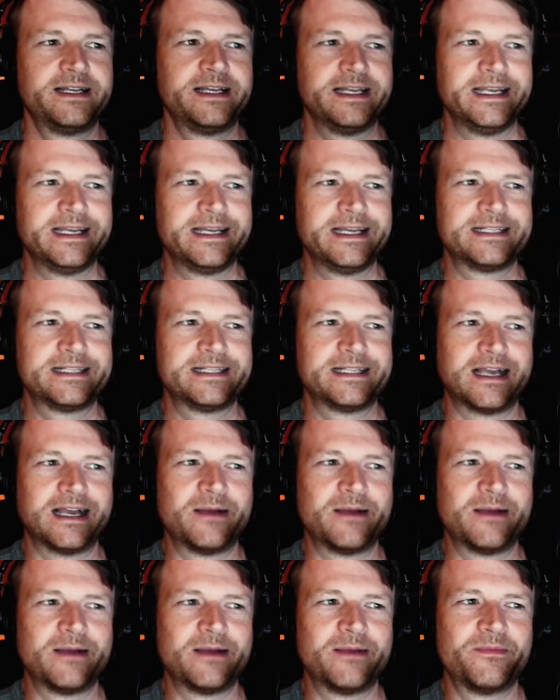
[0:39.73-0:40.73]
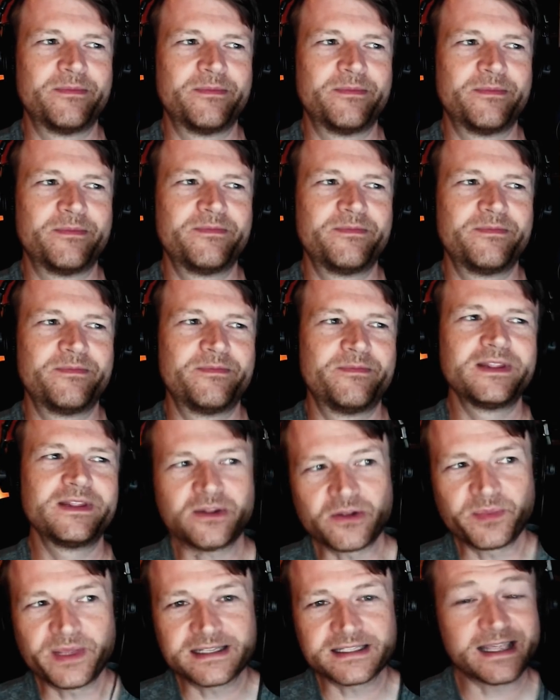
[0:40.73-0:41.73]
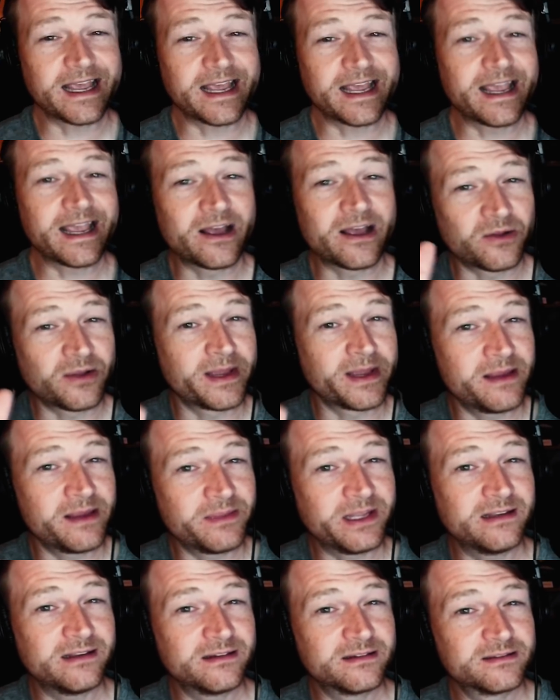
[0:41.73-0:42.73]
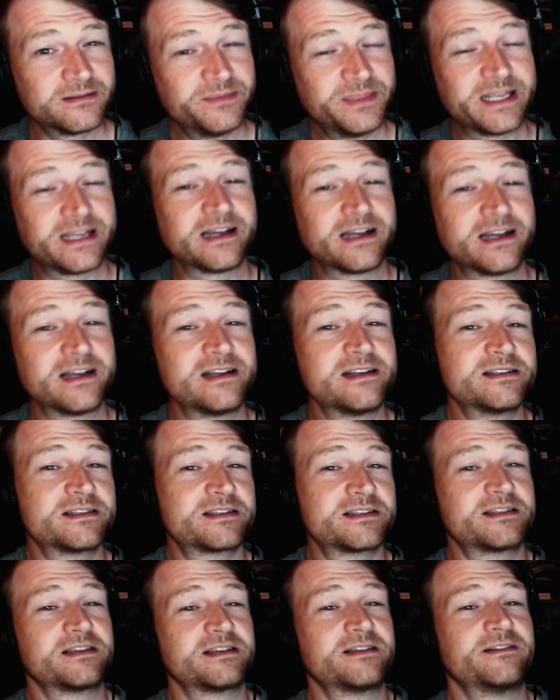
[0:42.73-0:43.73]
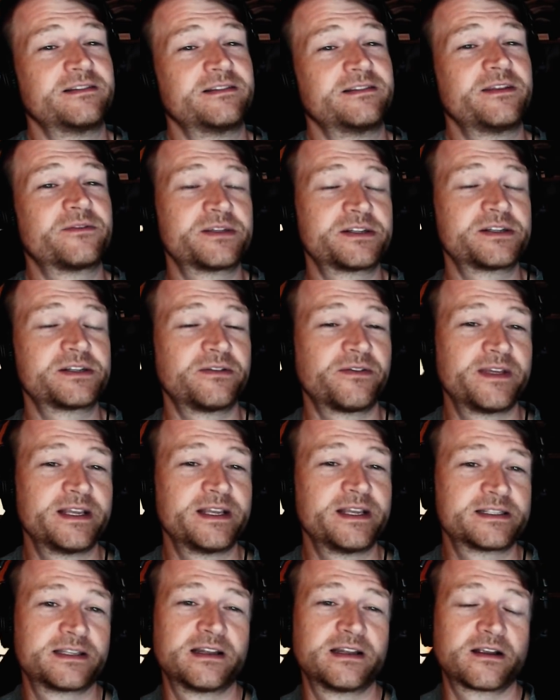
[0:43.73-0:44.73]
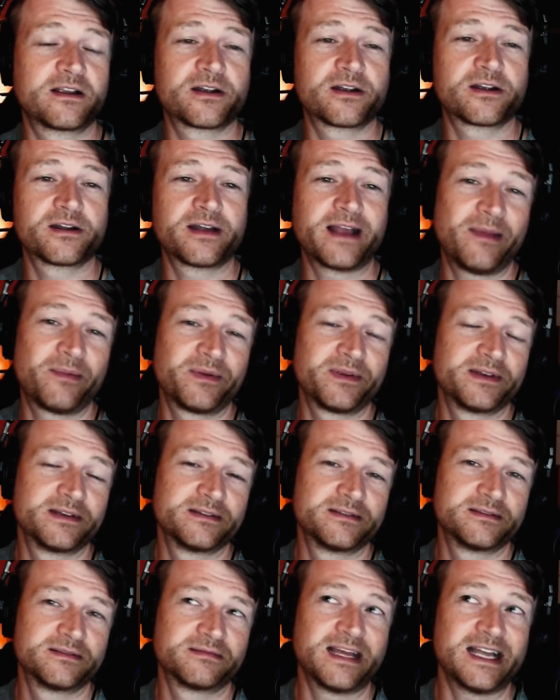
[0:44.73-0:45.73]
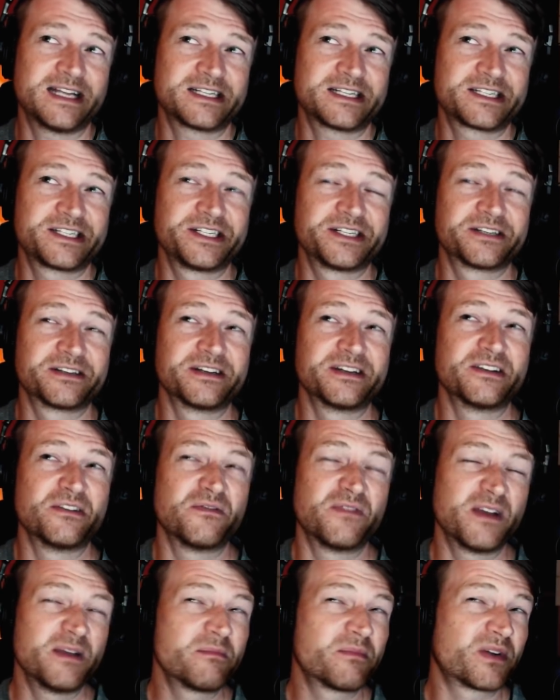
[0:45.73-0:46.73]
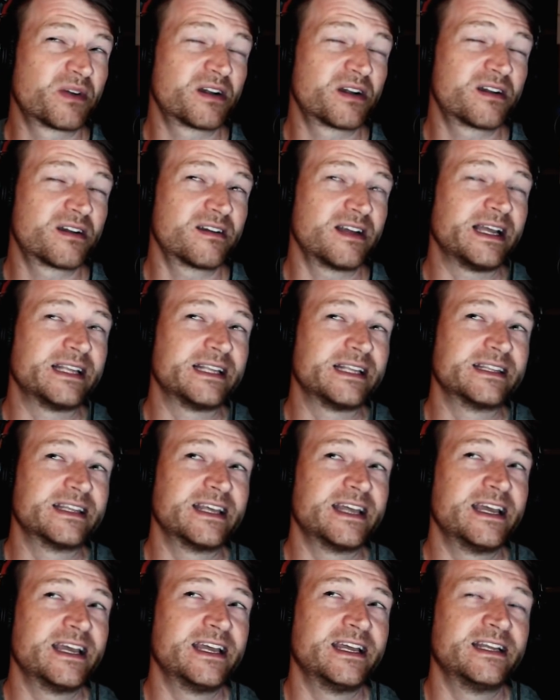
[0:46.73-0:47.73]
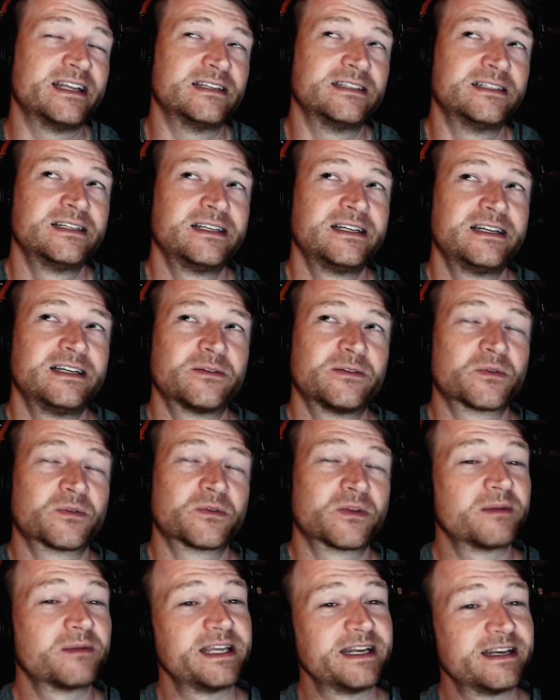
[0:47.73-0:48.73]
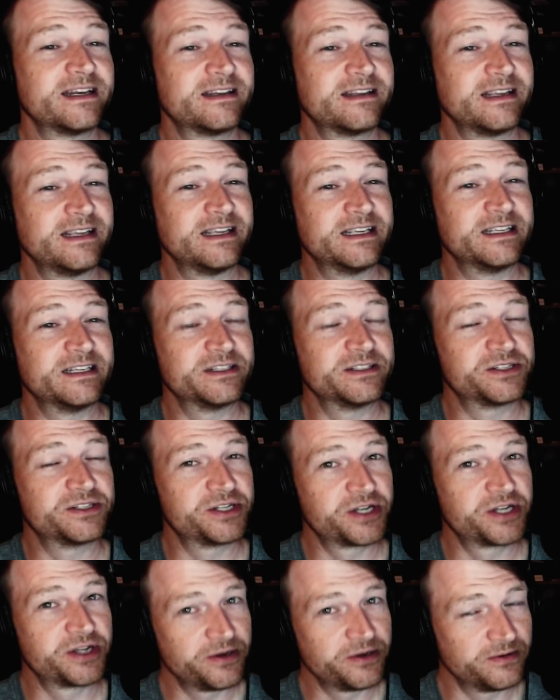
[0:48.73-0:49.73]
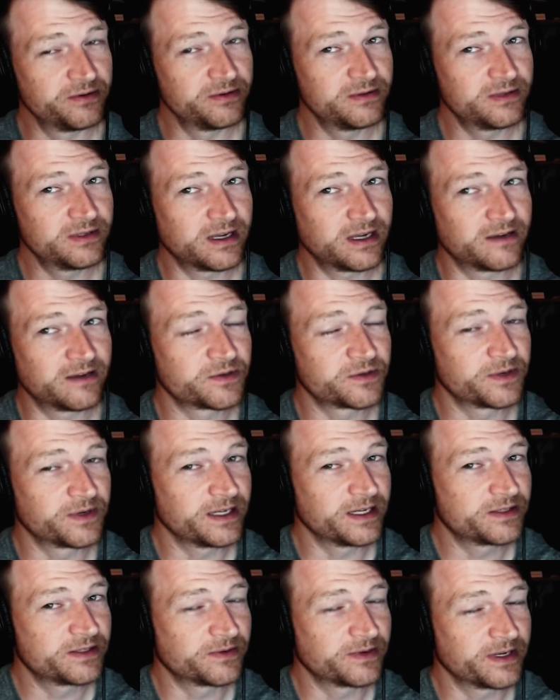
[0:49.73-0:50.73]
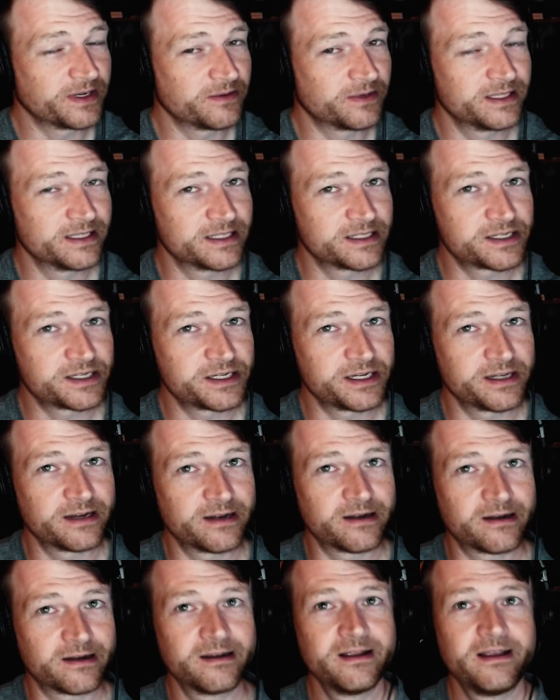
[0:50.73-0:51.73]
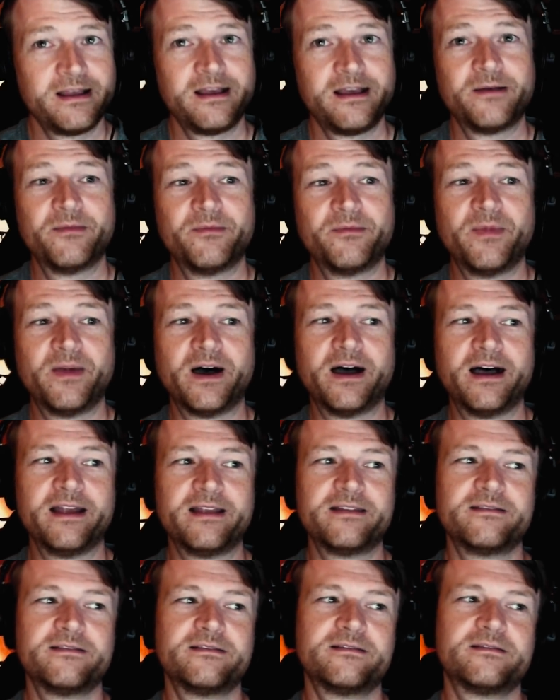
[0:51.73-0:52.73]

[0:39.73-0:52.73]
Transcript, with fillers: It's a little bit stale, maybe, because the original things that occurred happened last year in November and then were updated in June of 2021 this year. But